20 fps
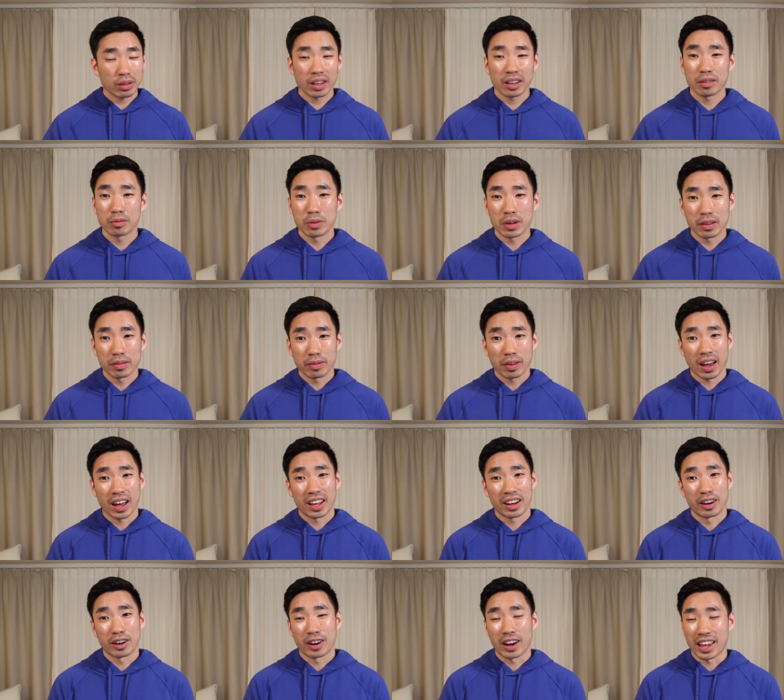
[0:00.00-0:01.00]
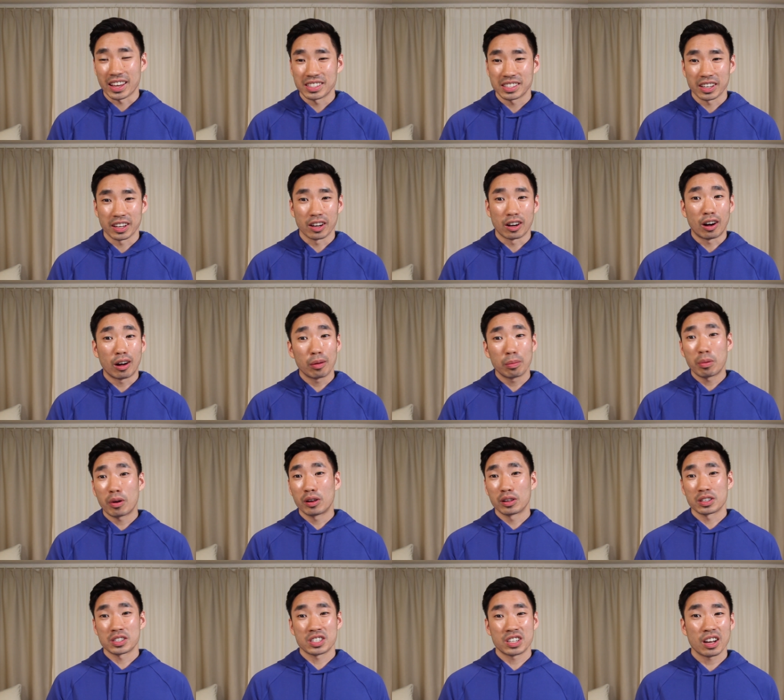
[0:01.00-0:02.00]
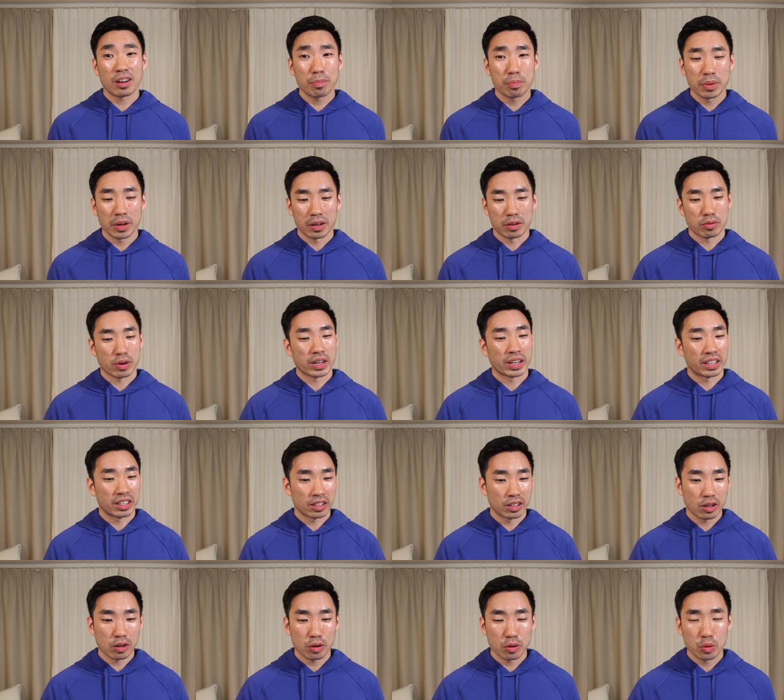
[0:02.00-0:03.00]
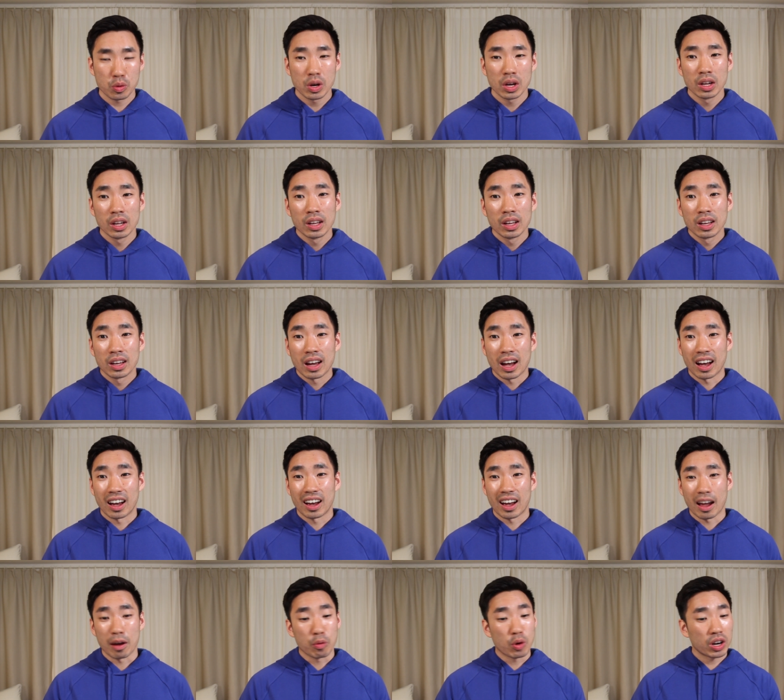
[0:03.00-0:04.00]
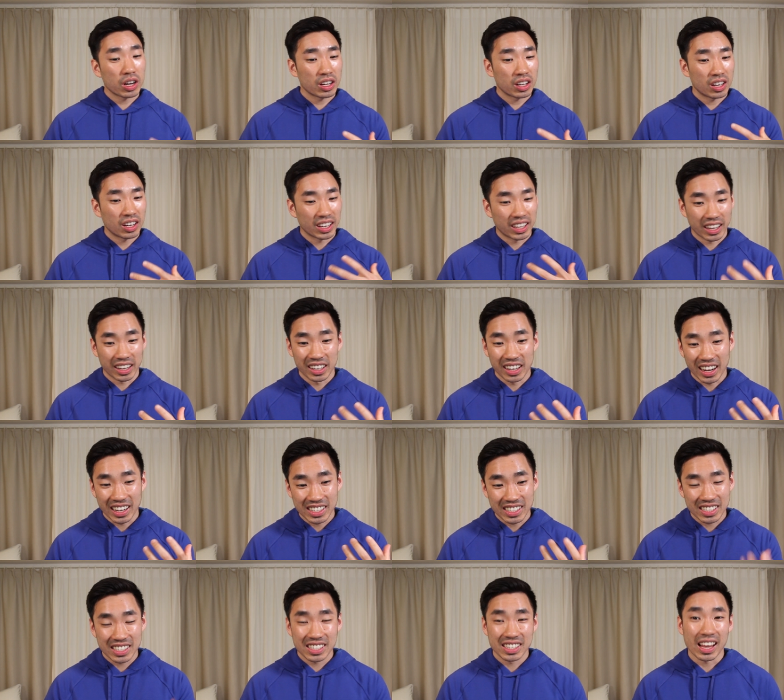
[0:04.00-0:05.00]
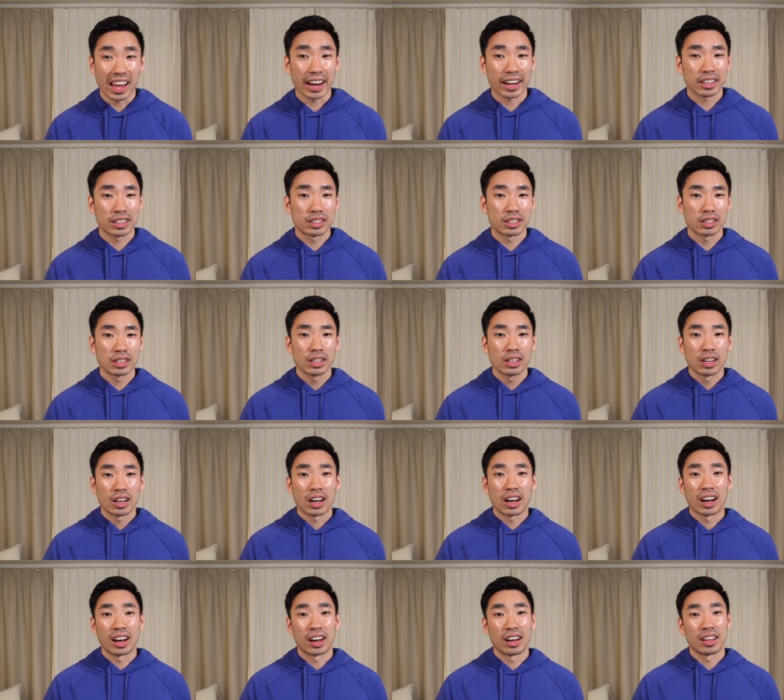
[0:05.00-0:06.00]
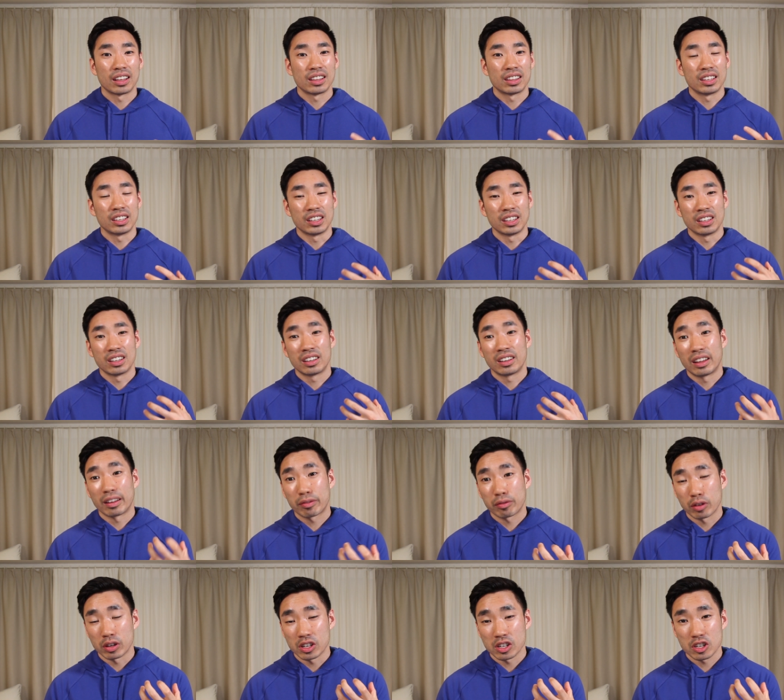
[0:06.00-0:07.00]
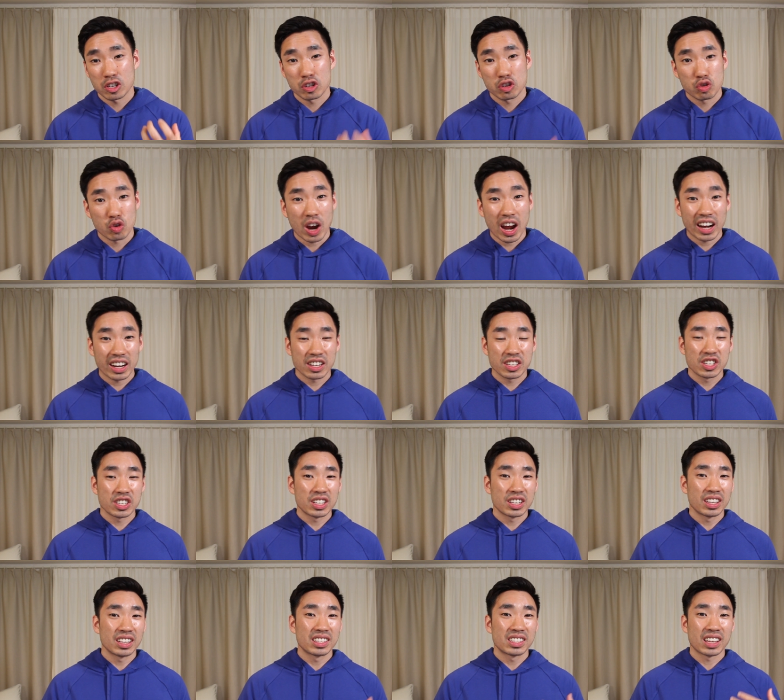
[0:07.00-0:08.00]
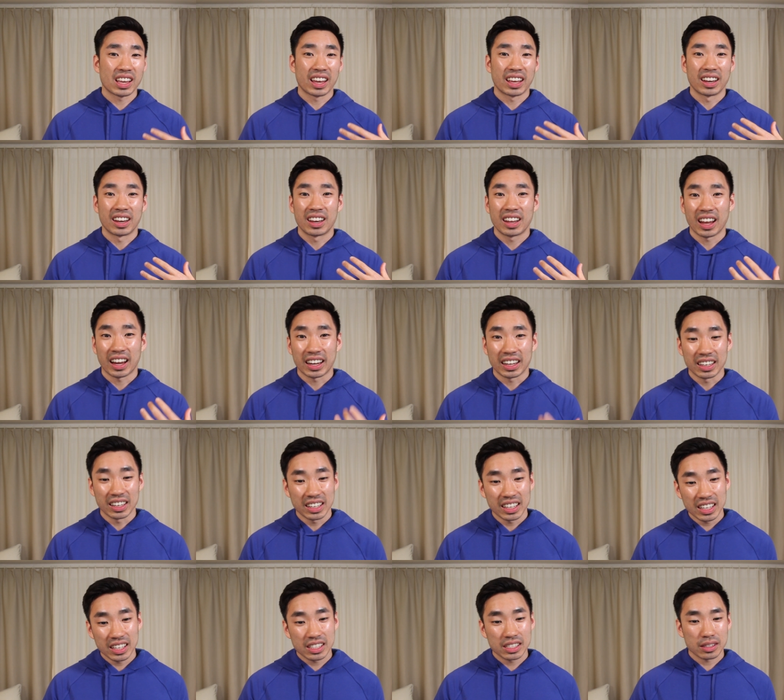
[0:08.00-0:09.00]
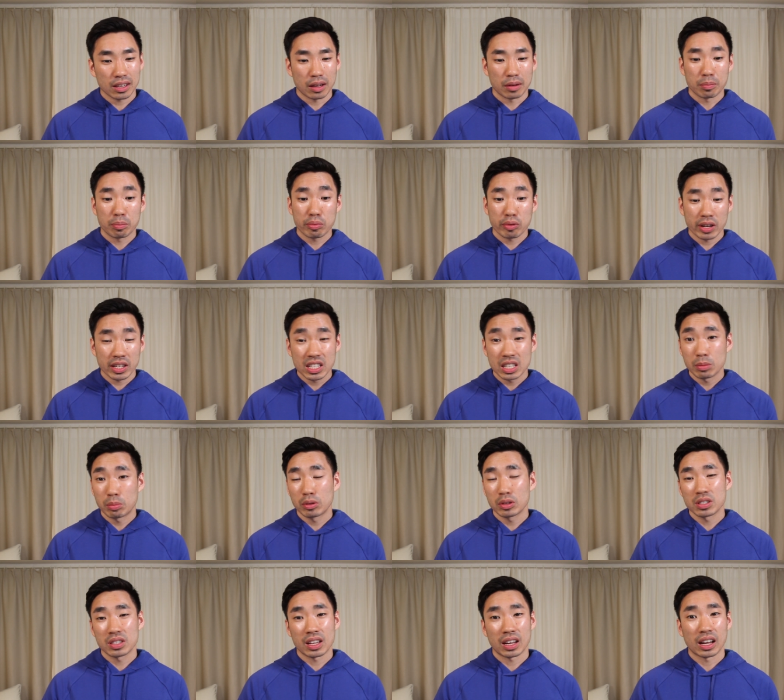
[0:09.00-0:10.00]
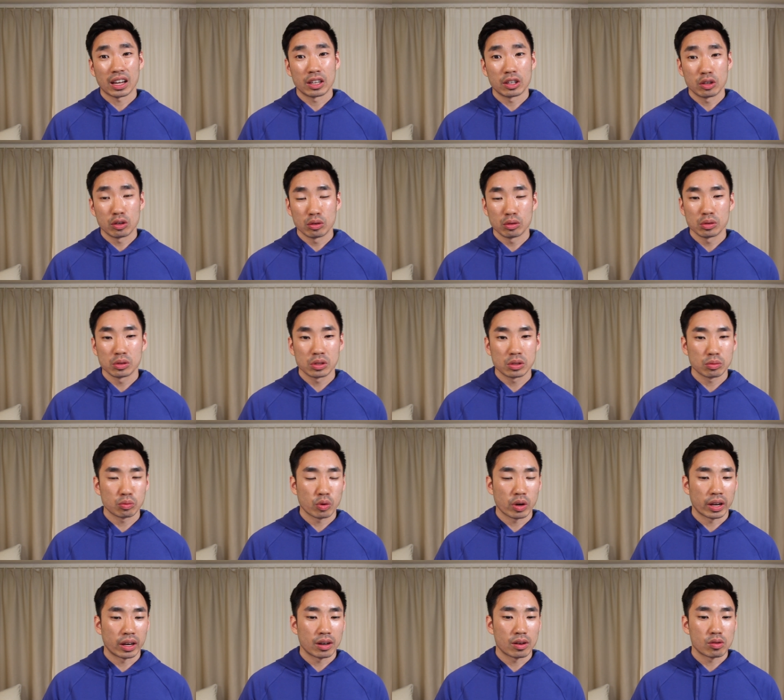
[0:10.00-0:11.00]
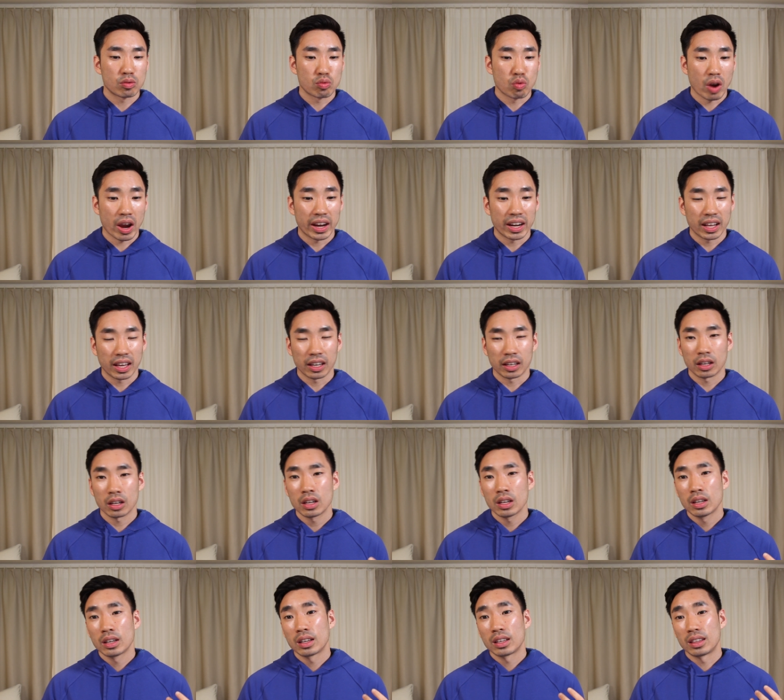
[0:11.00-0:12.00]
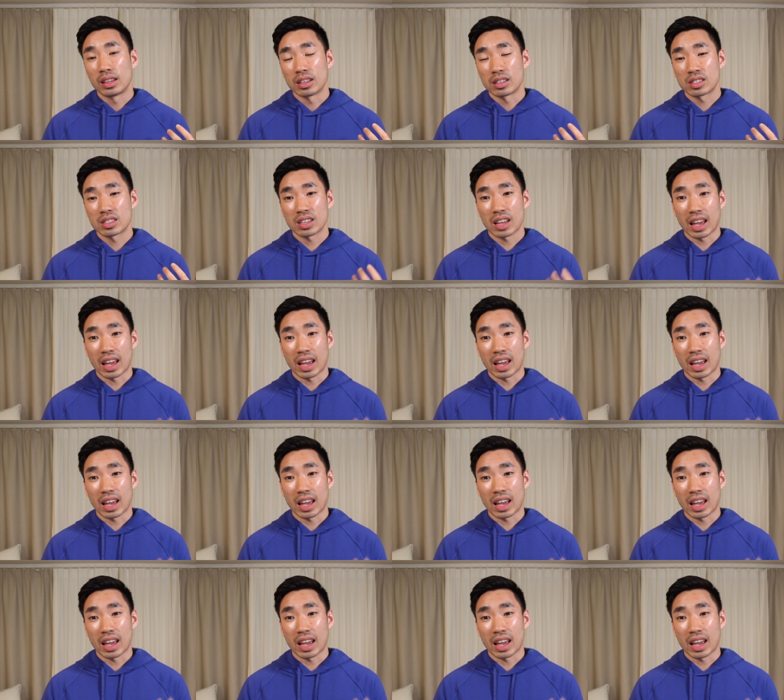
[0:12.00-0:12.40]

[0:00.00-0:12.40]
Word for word: that we've had our essay all polished up and ready to go, uh, I want to again dissect Uh, the different strategies and techniques and principles that I used when writing this